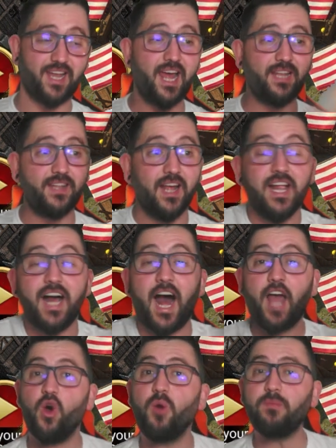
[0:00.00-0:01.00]
And
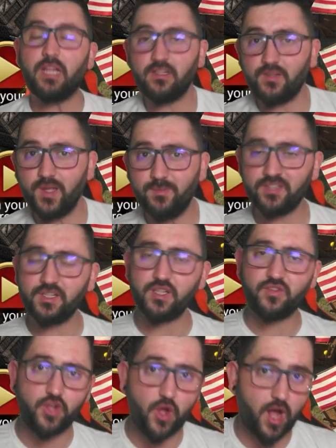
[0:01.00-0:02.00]
I hope that the tips in
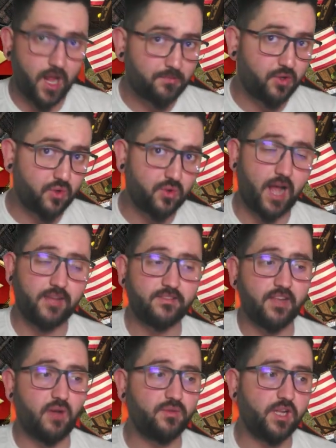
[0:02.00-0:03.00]
this video helped you guys
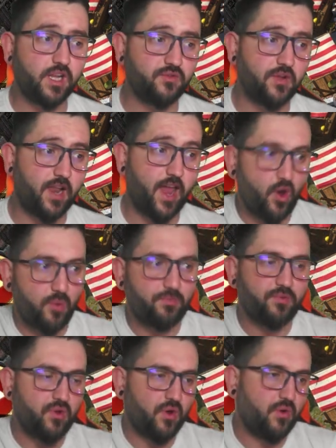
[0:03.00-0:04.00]
out there as well. I
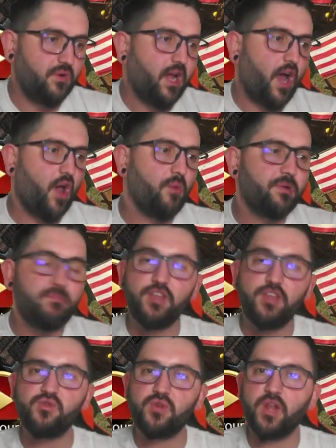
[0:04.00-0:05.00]
hope, you know, I hope it
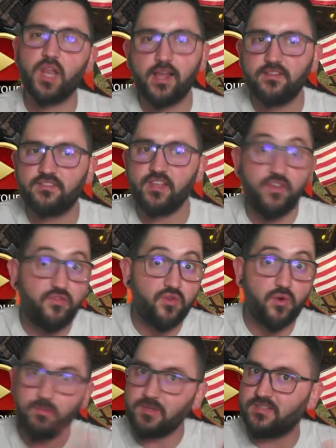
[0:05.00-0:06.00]
made you realize if
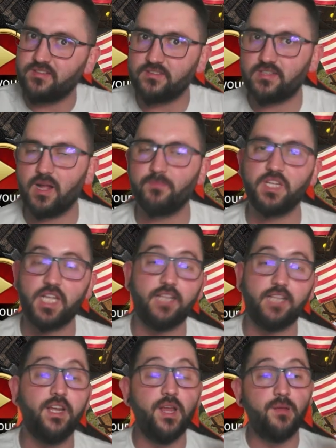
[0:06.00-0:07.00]
you're missing something,
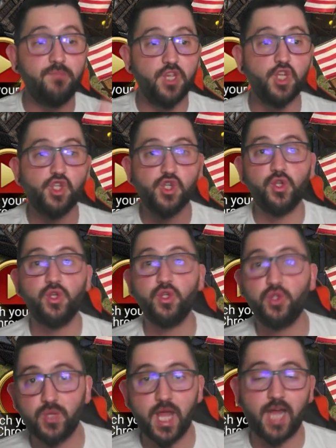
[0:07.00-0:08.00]
that be sure you
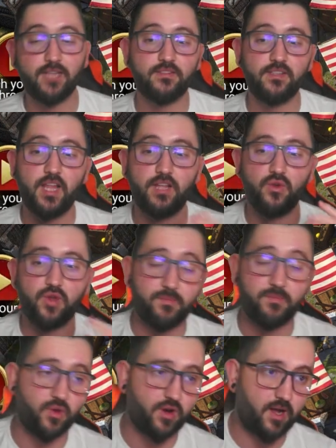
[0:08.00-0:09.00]
do that you
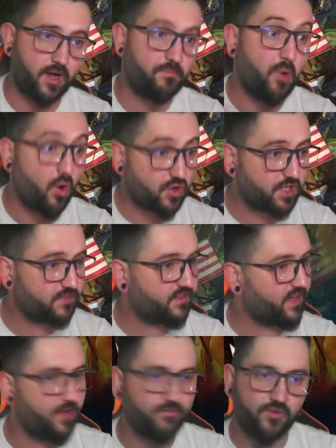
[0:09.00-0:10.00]
grab your potions
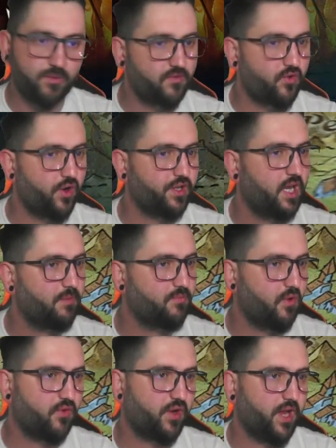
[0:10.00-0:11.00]
again from the Void Keep.
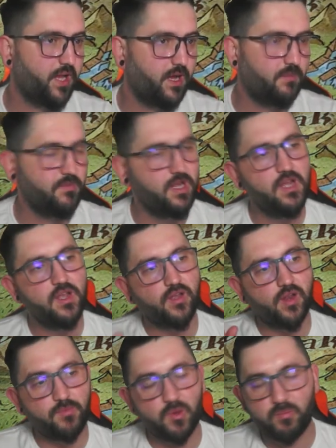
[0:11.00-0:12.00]
Don't forget them.
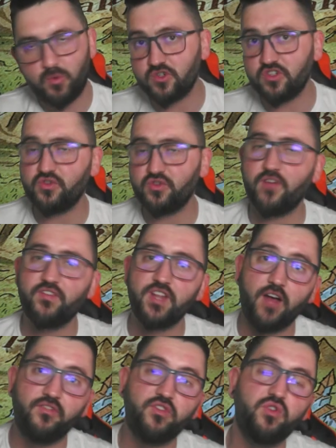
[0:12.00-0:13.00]
Grab your potions so you have
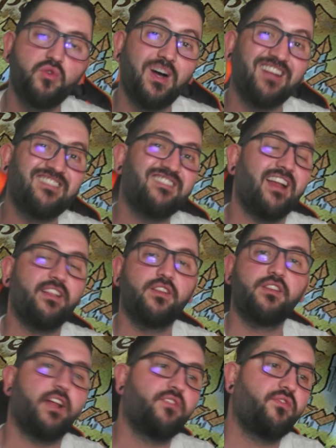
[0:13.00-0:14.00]
enough to
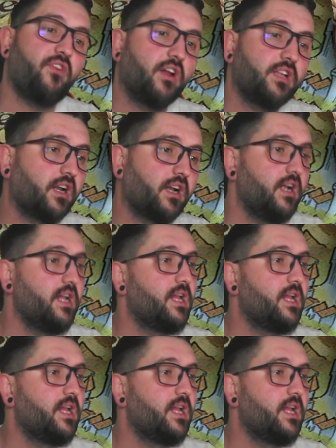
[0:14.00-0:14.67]
ascend that further.